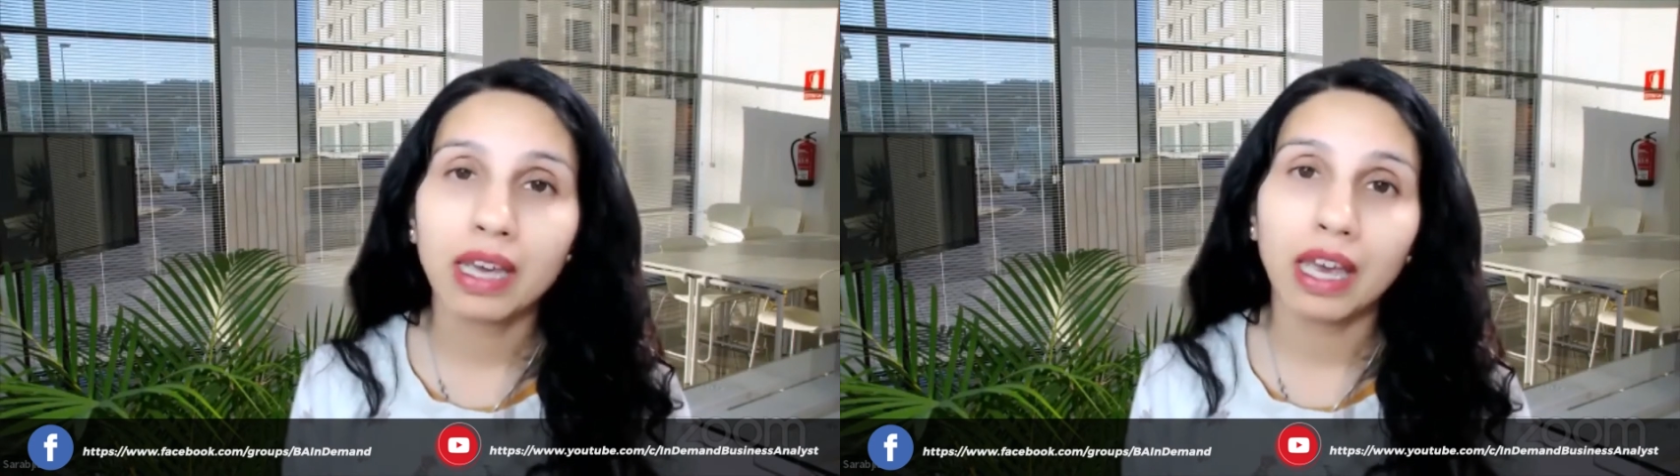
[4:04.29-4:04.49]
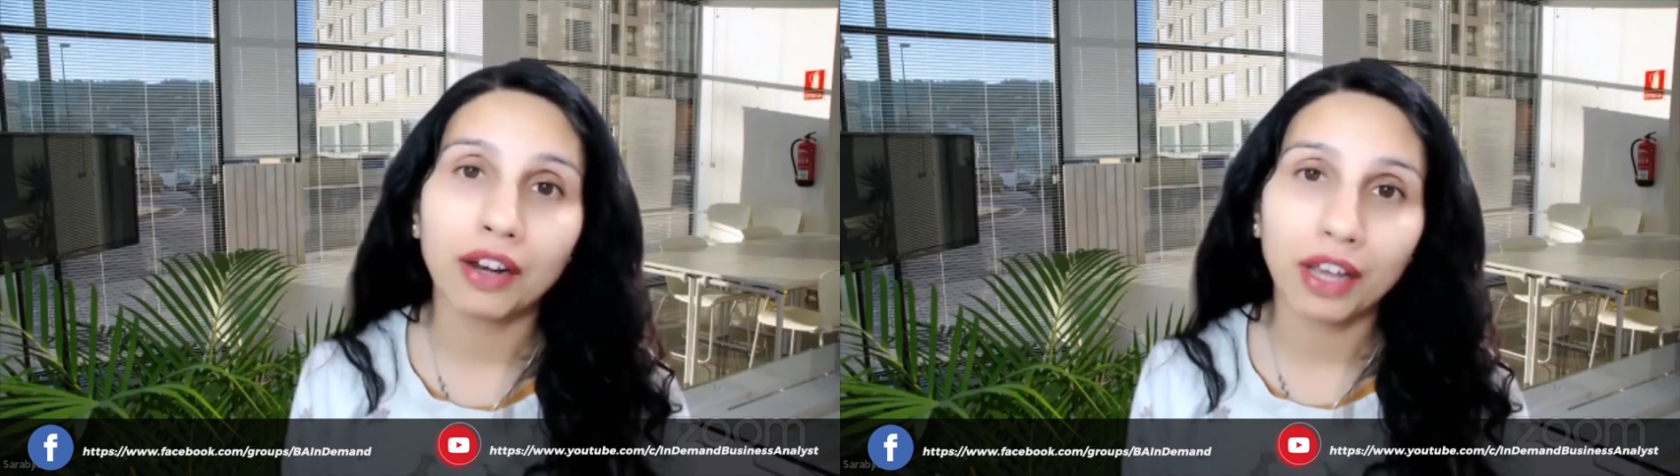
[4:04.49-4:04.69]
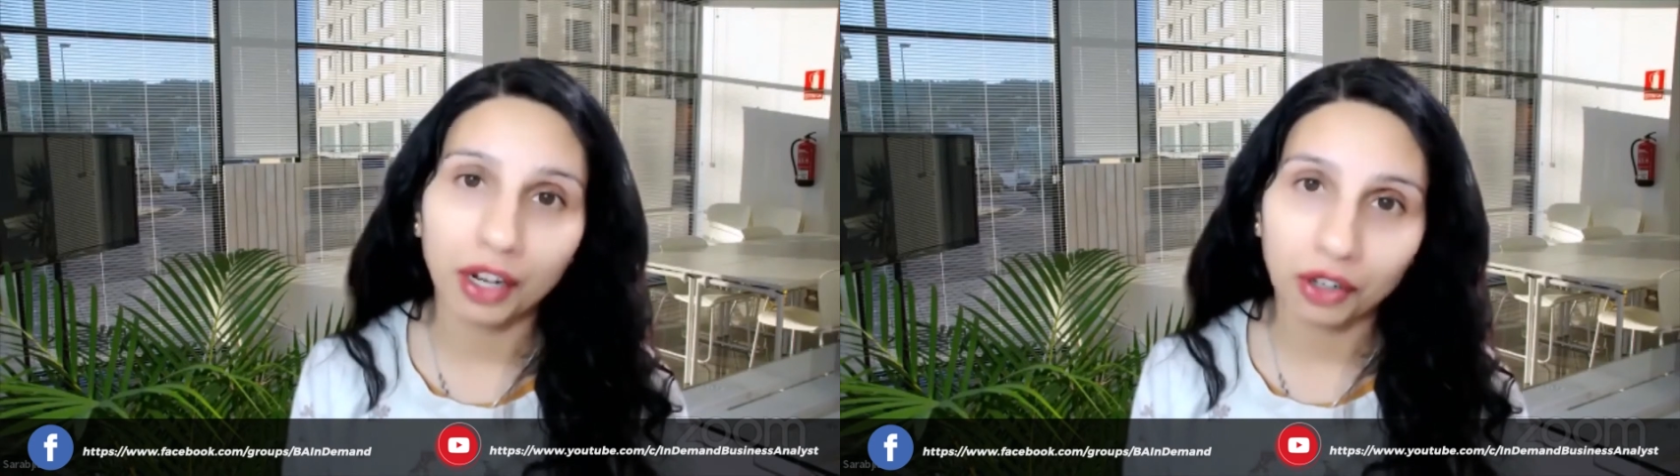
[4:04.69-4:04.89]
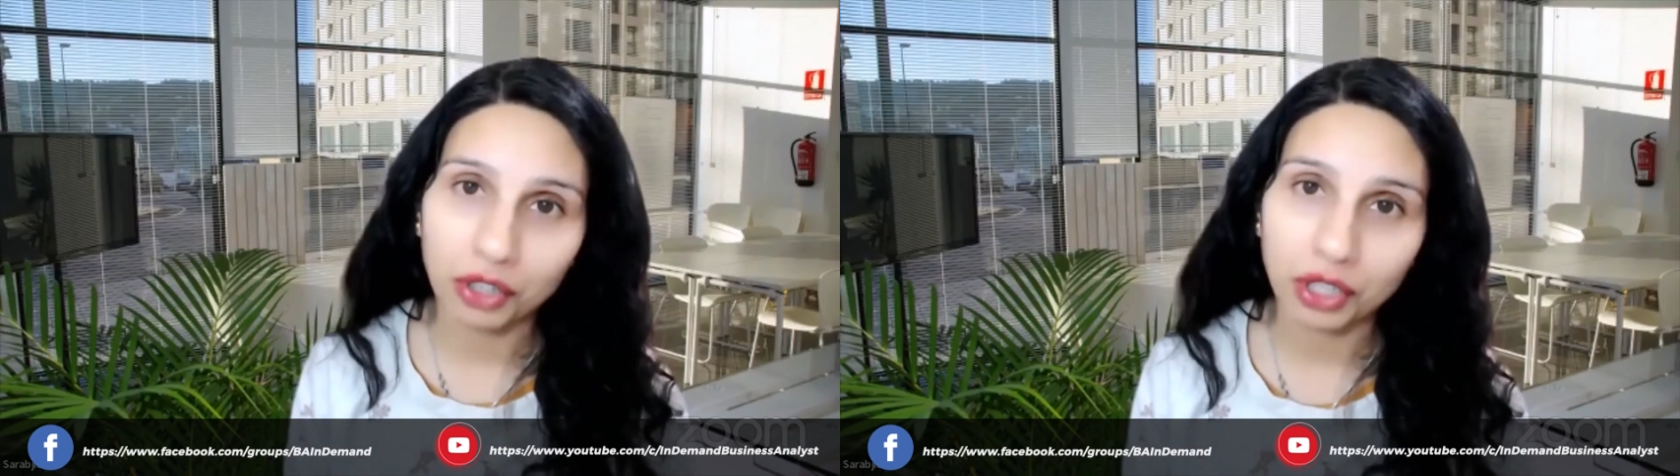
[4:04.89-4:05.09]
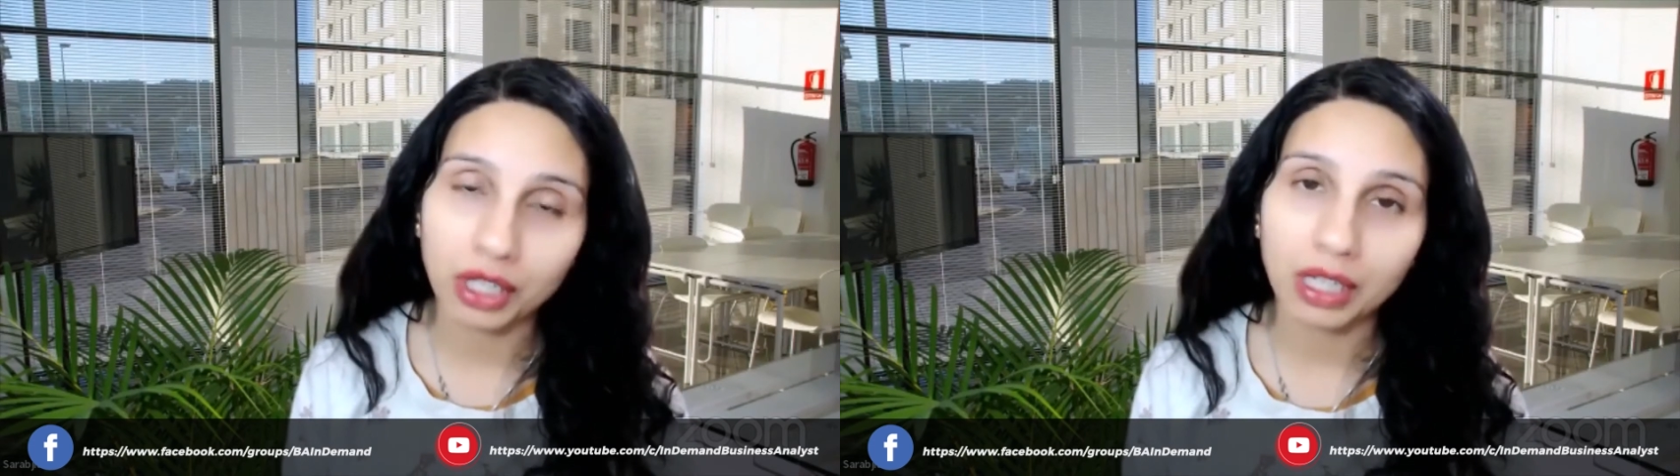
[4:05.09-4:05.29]
and
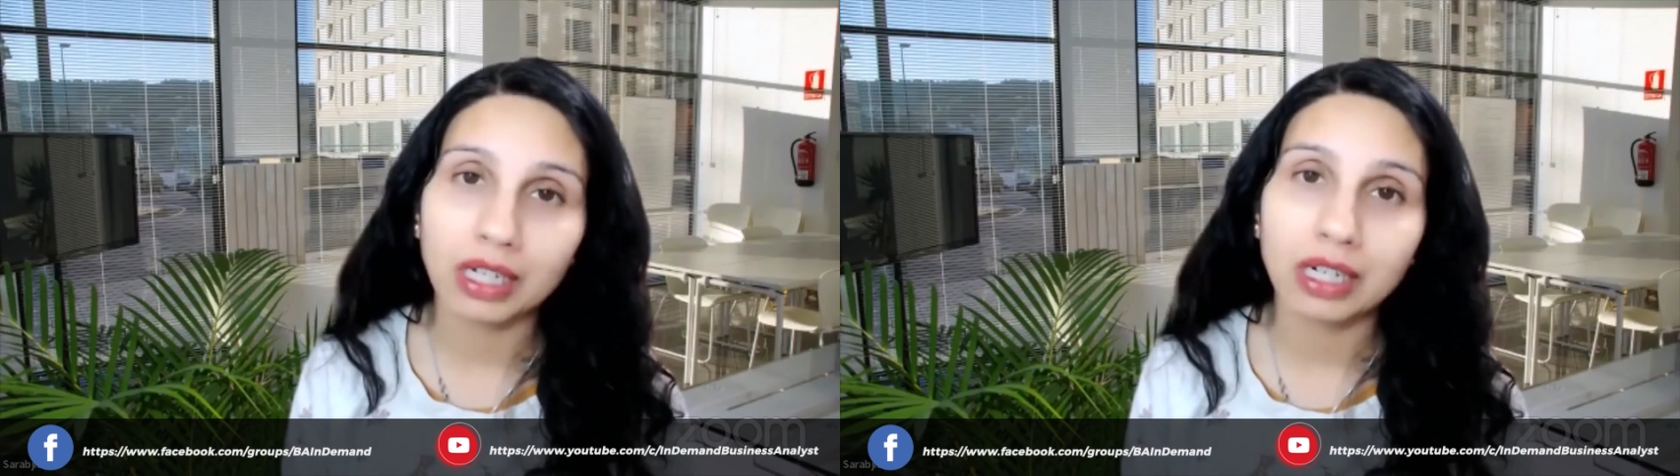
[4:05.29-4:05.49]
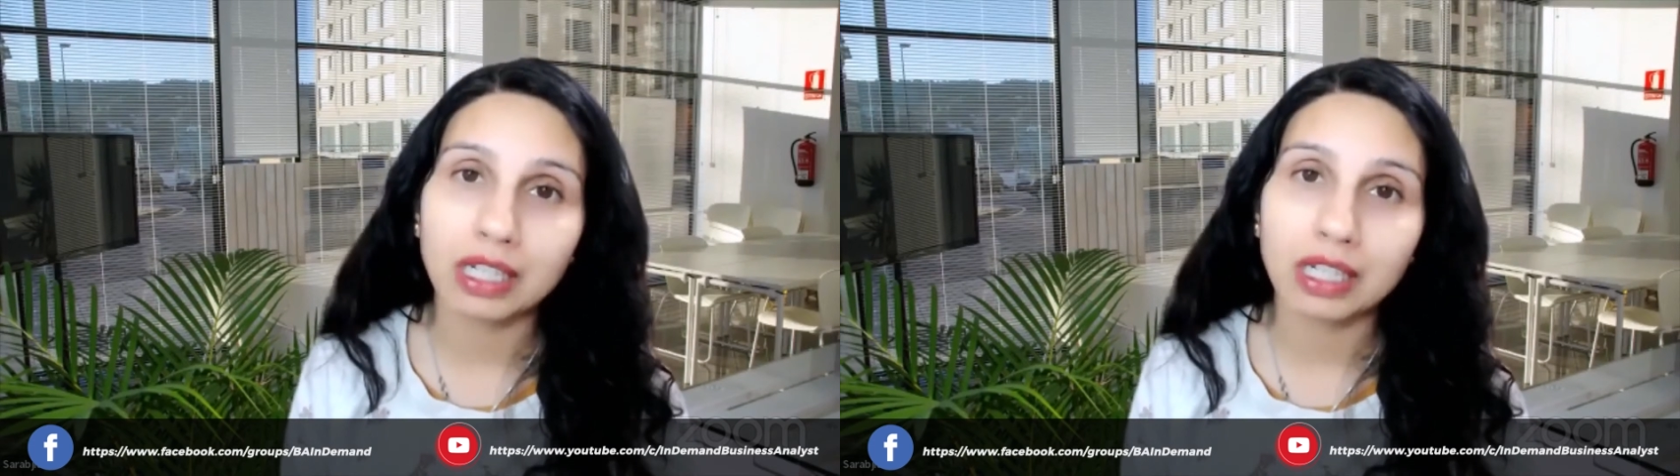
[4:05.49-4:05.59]
energy in